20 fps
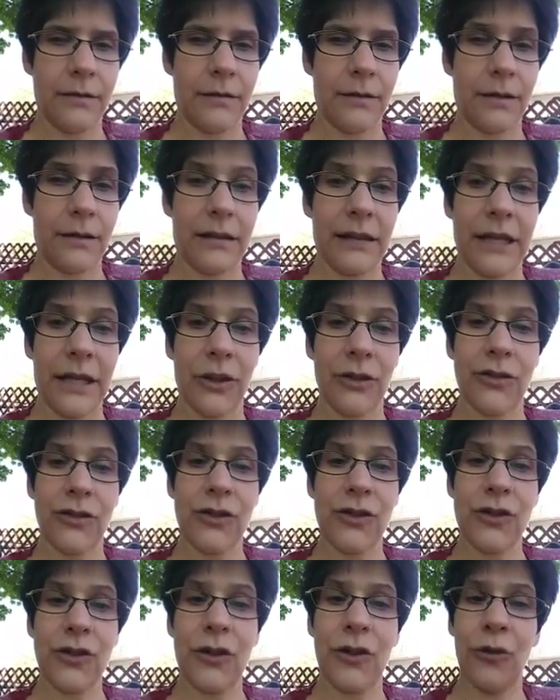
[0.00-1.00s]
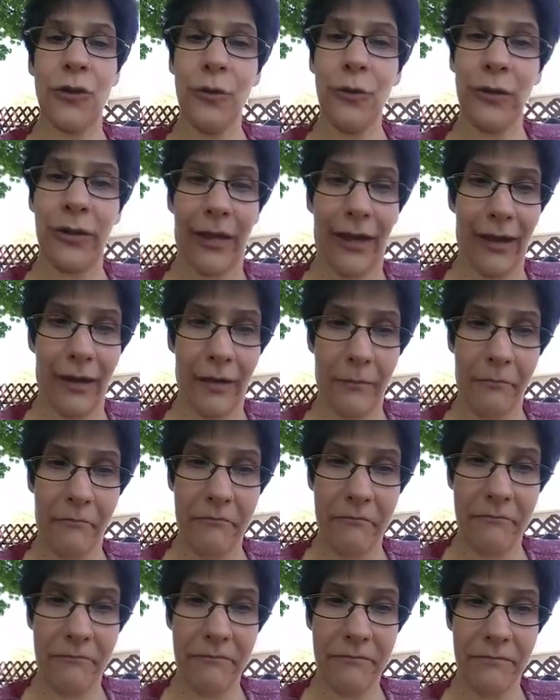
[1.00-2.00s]
things to
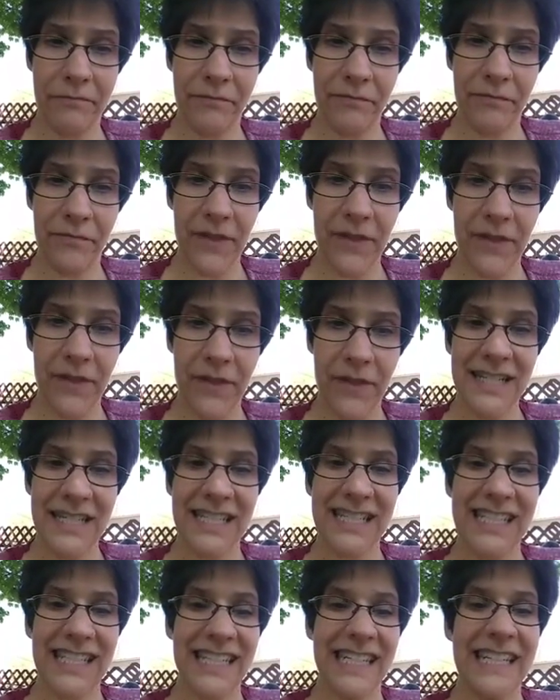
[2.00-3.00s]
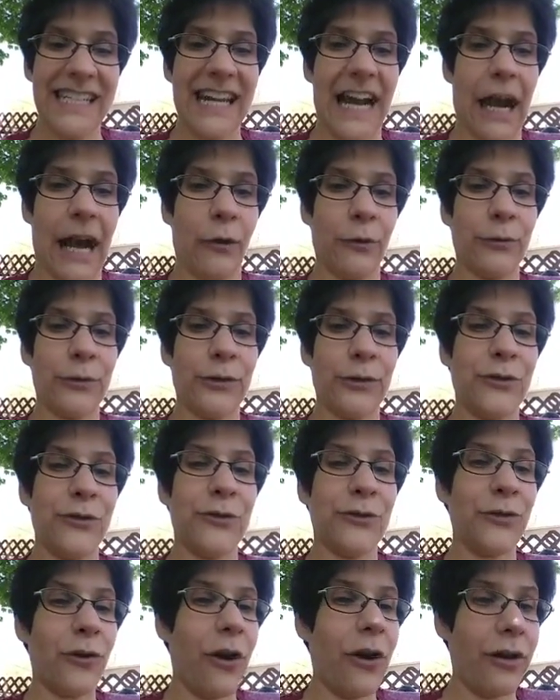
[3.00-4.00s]
them to see how
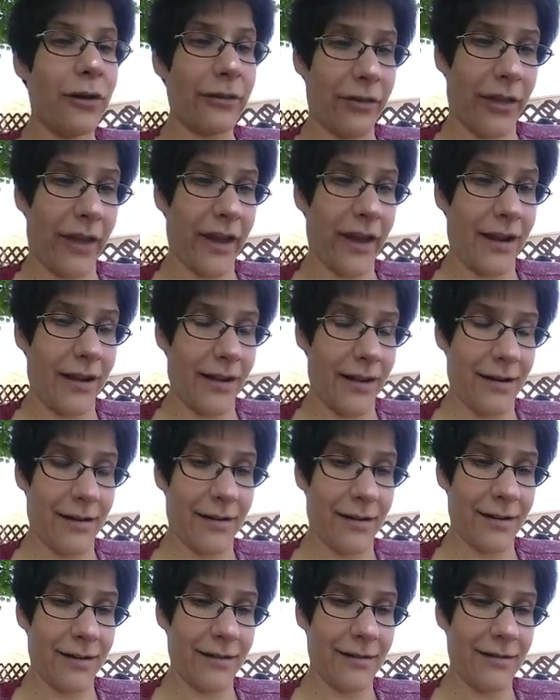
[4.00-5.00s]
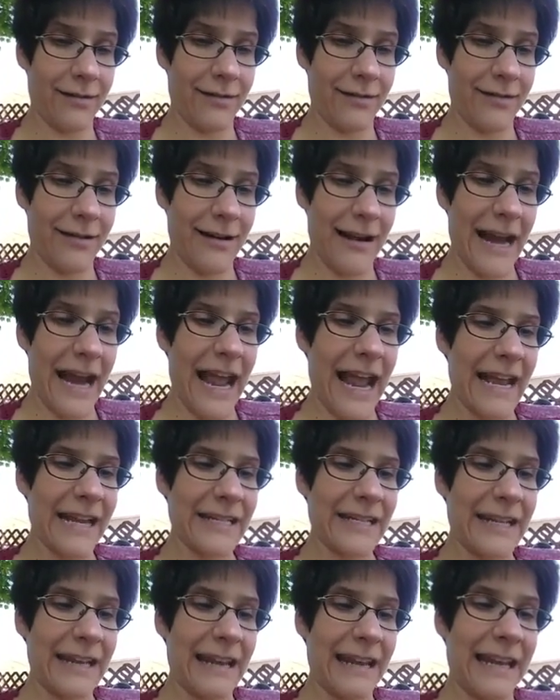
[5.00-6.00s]
strong they are
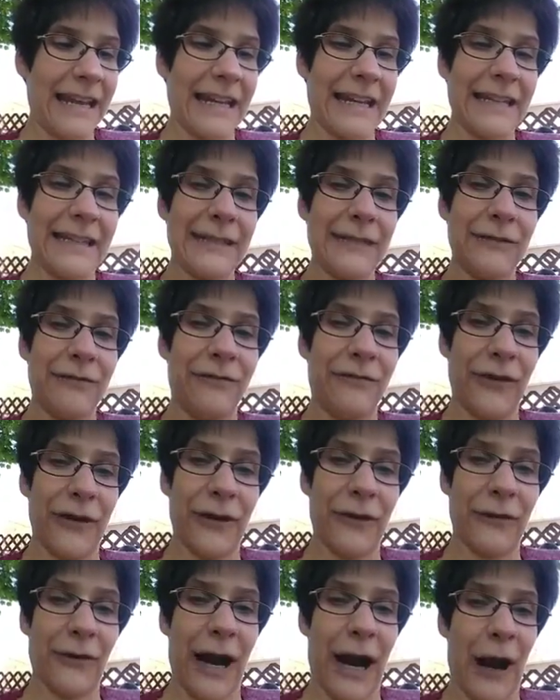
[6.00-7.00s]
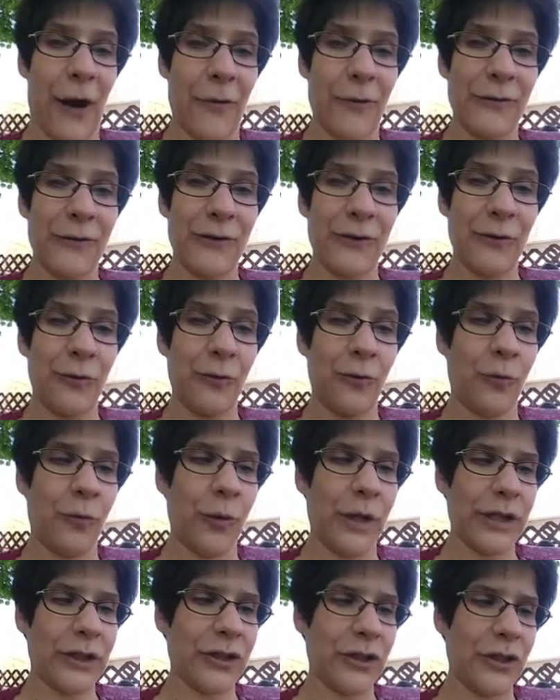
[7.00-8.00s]
and figure out
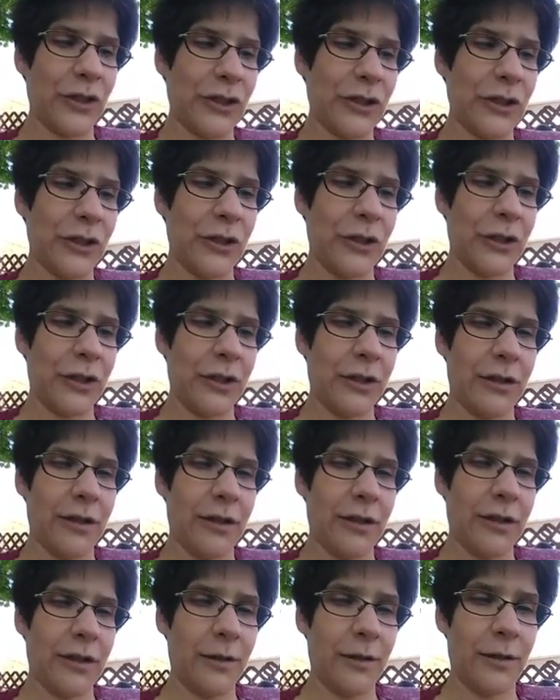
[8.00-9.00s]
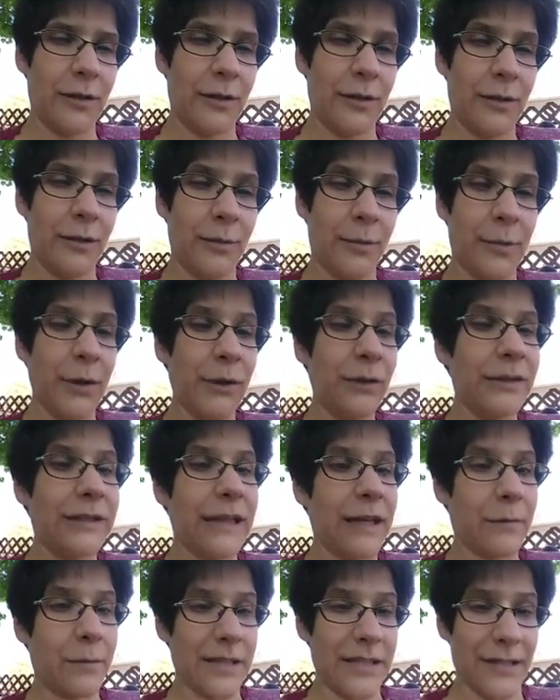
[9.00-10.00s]
which
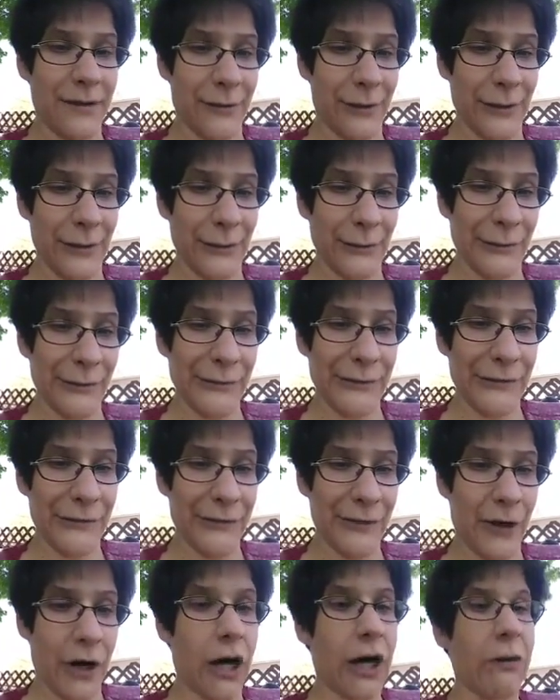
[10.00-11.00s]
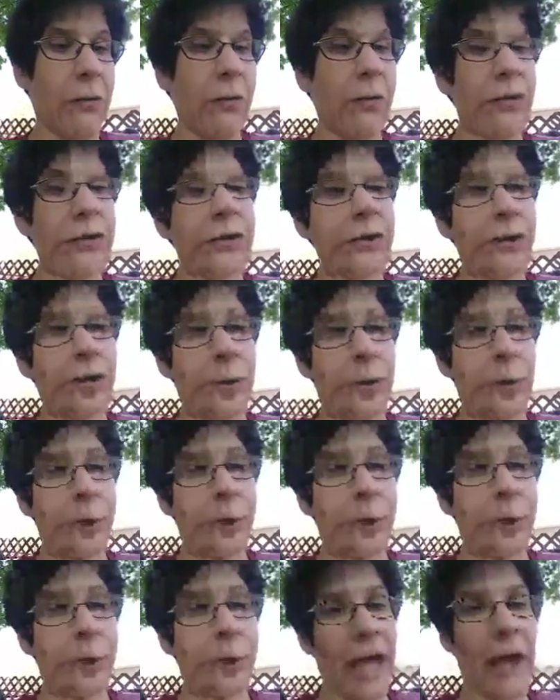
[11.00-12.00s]
building materials are more
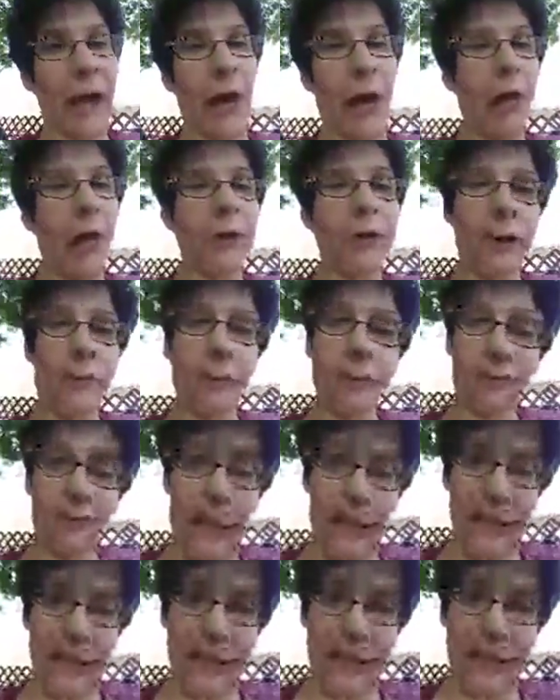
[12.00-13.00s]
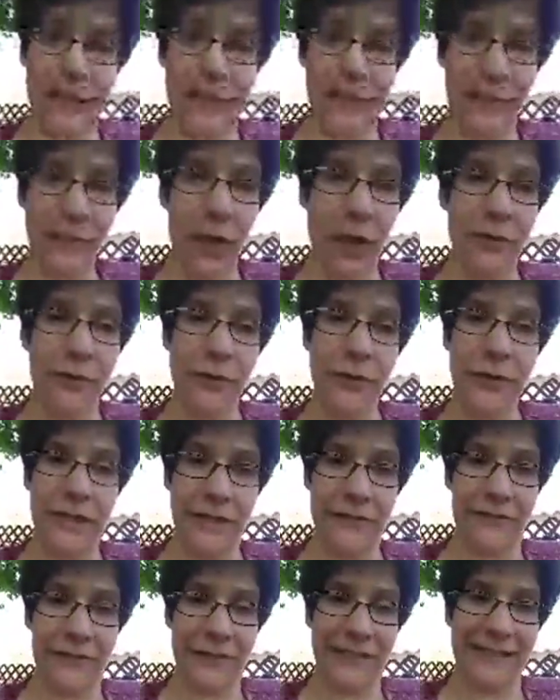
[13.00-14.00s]
durable and hold up better under
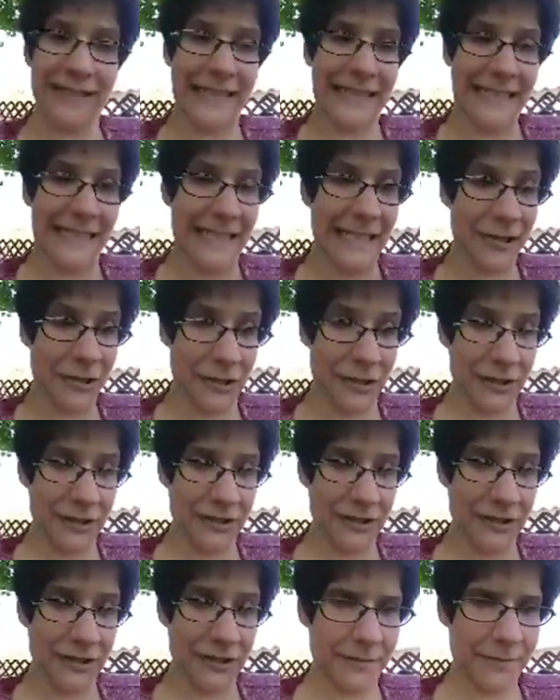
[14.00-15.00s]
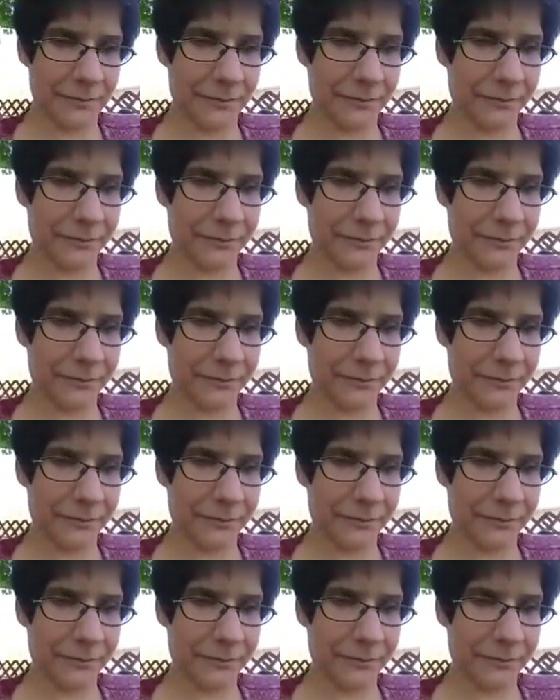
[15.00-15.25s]
different conditions.